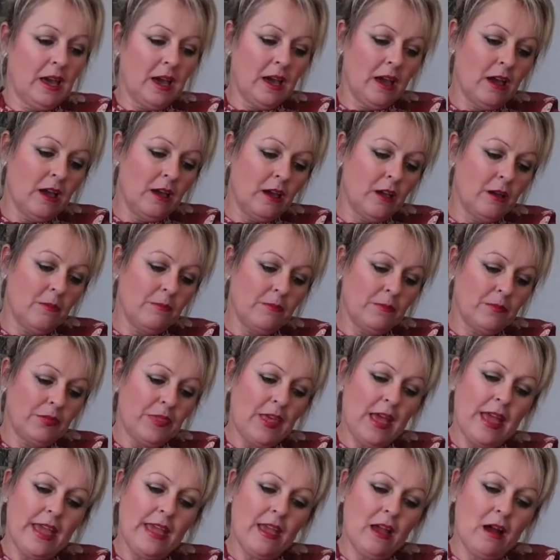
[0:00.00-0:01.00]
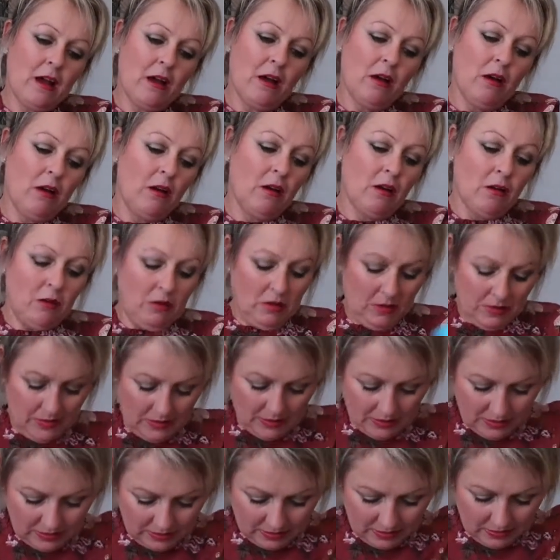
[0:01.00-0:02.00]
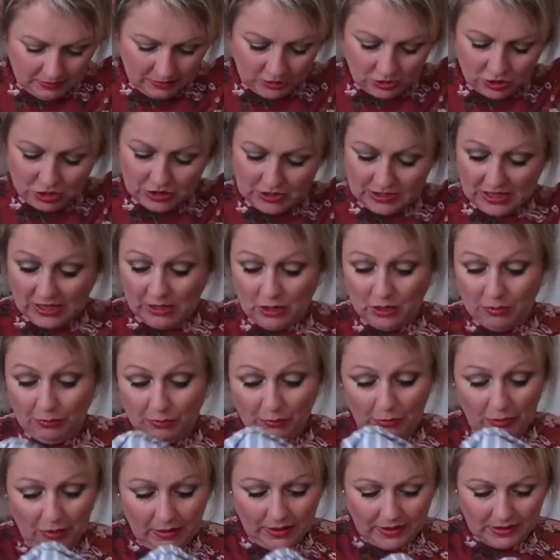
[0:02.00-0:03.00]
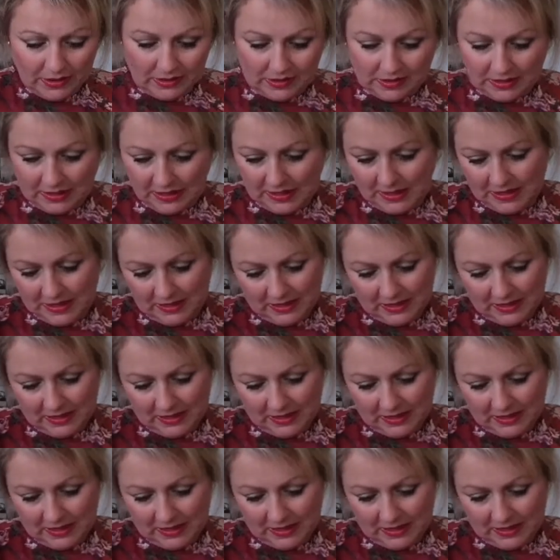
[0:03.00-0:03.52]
They are, I'll just get you the price.